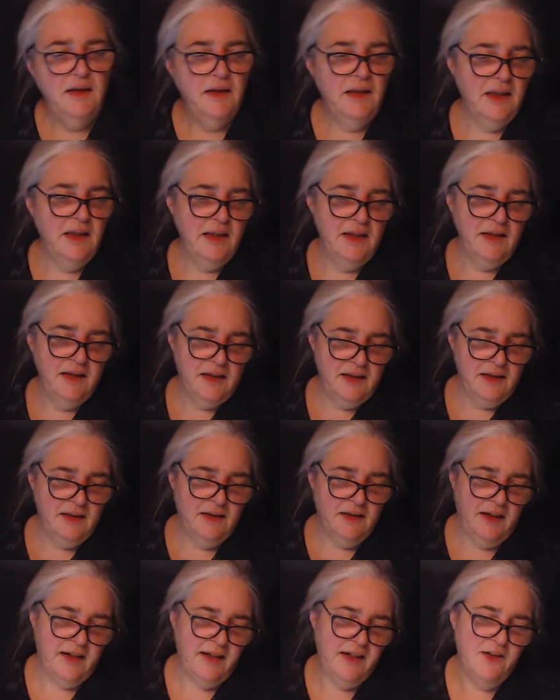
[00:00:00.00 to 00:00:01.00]
Yeah, like
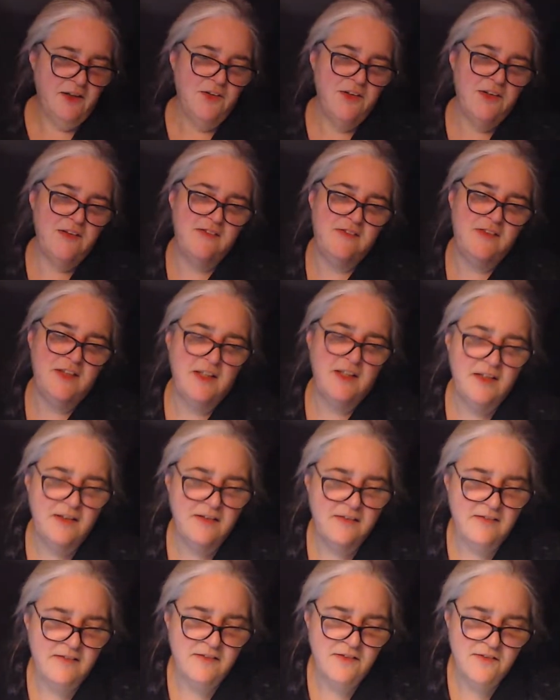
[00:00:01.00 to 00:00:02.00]
coyotes
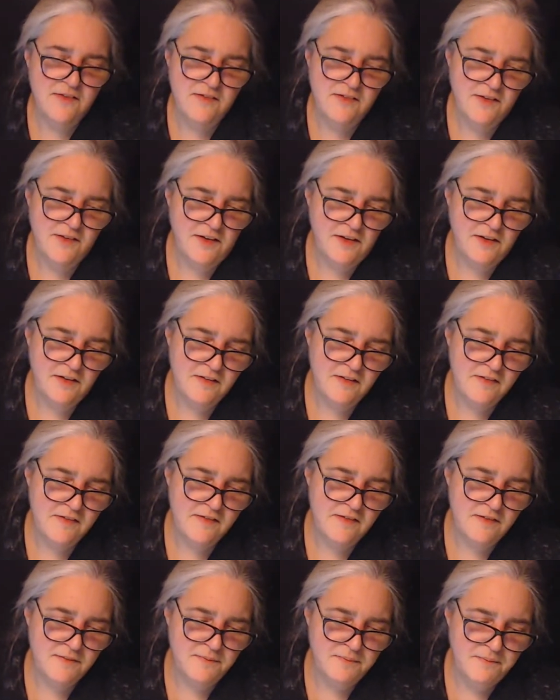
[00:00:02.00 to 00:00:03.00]
tease. There's
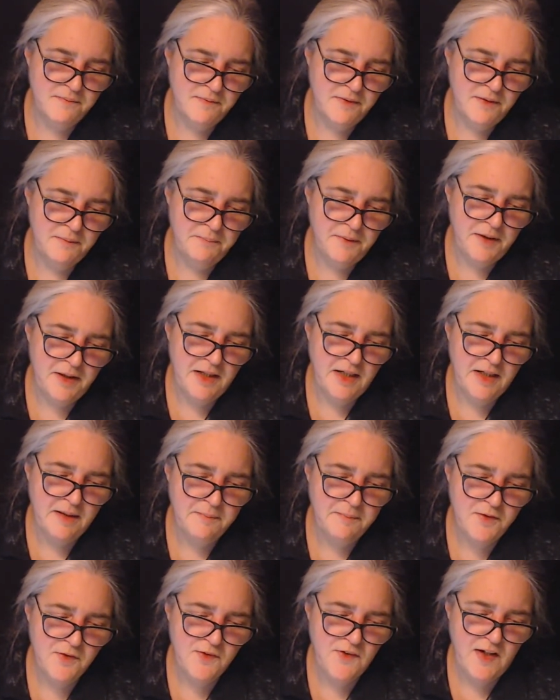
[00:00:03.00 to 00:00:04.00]
dogs that my
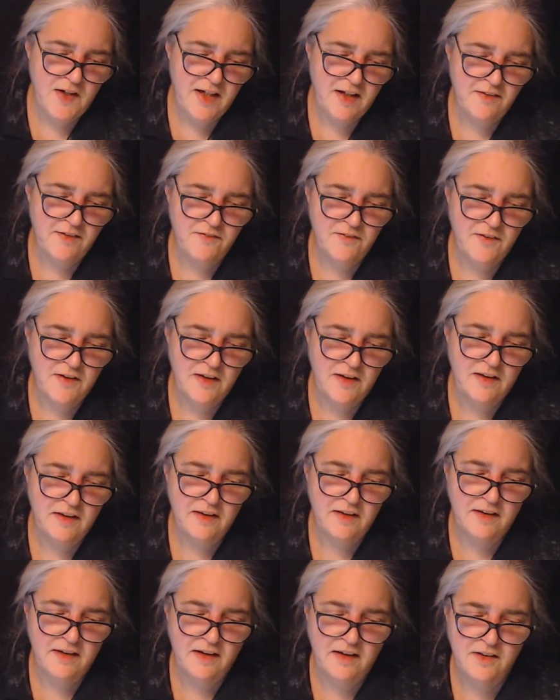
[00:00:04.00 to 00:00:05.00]
neighbors have, and
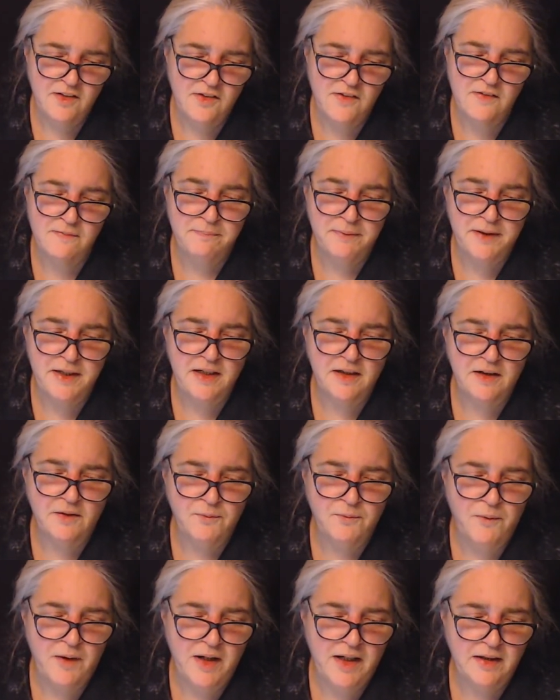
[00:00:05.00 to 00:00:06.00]
they just bark
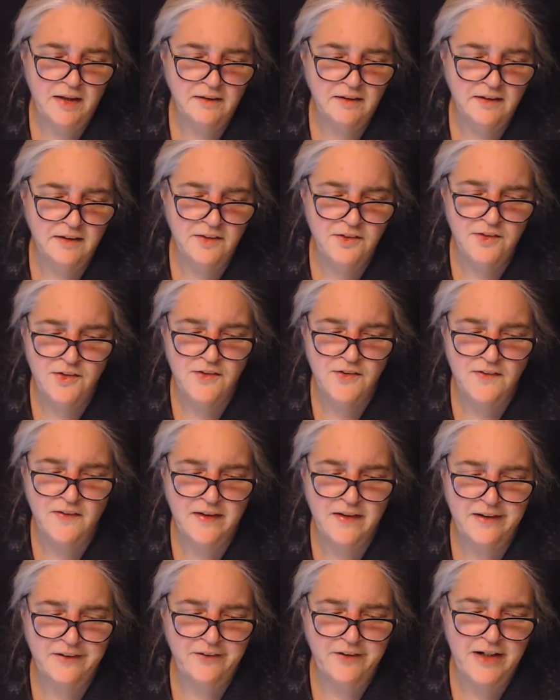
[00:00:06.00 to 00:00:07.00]
wild. They're just
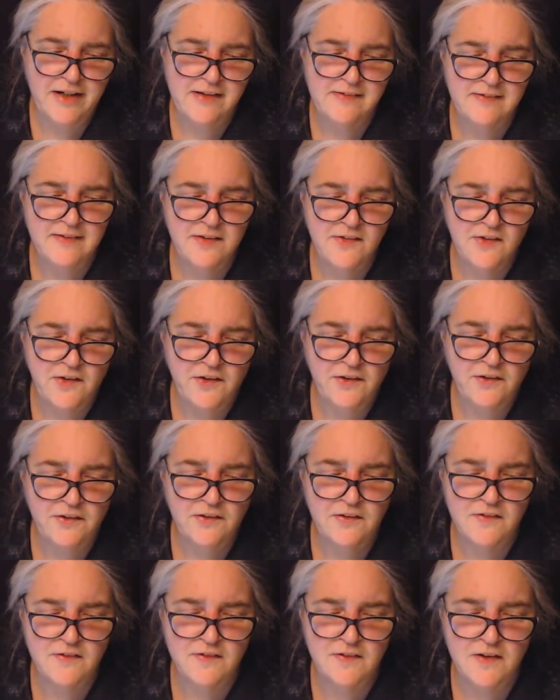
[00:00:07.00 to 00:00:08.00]
like crazy
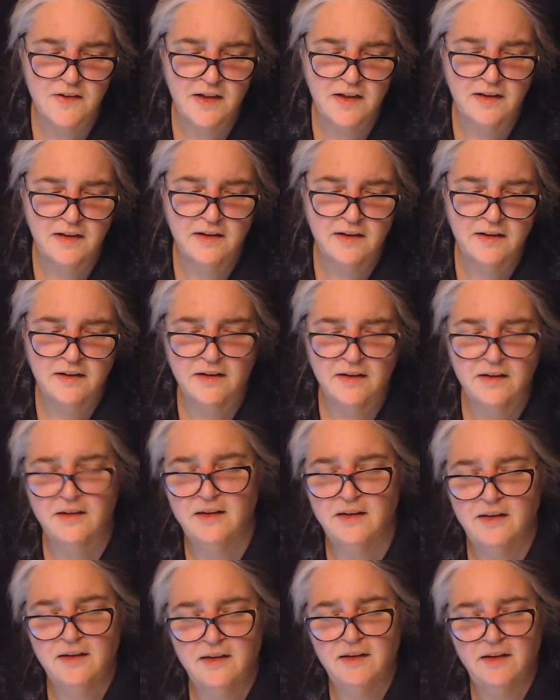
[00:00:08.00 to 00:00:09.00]
dogs. And
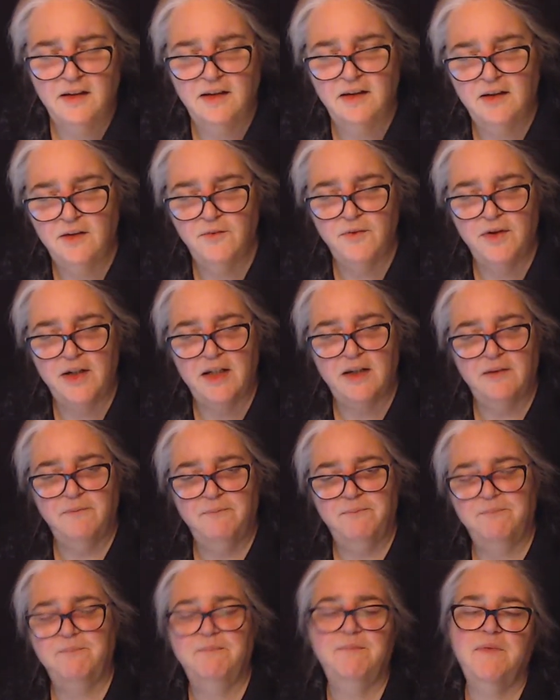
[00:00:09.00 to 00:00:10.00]
anyway,
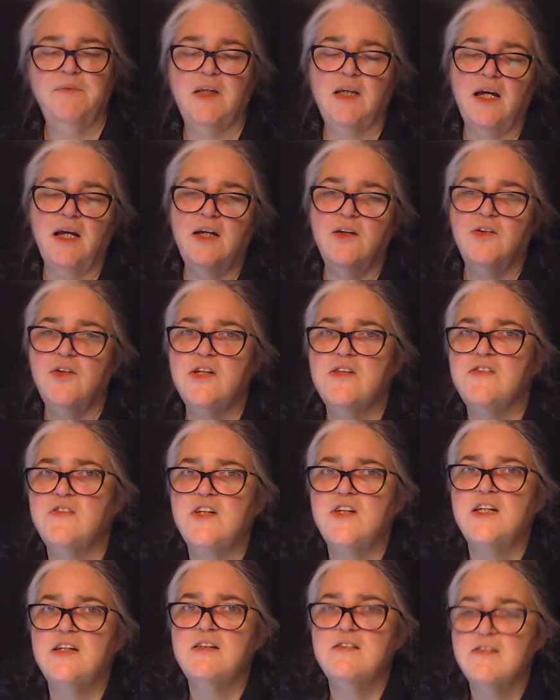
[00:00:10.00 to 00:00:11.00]
coyotes
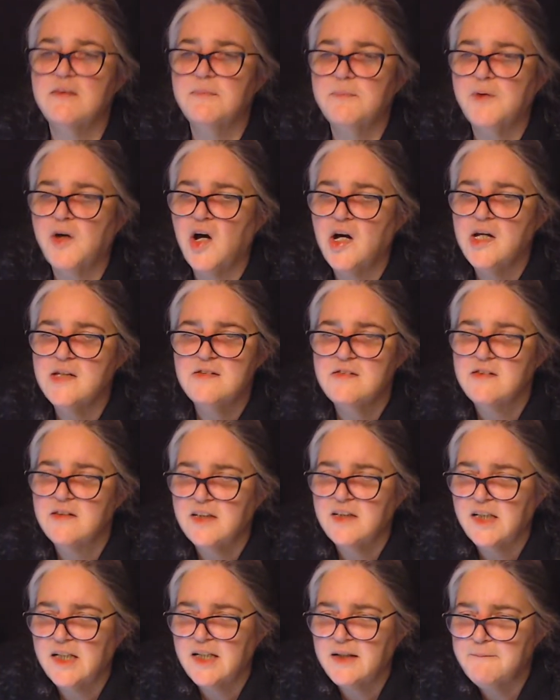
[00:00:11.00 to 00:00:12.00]
tease them
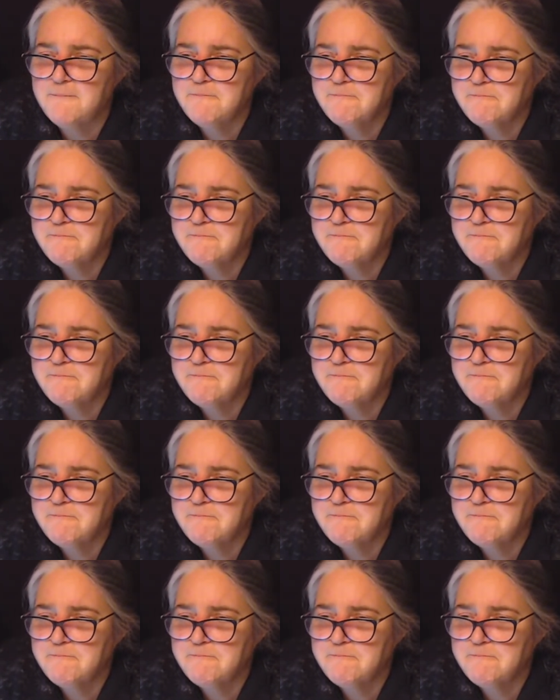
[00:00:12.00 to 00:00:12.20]
constantly.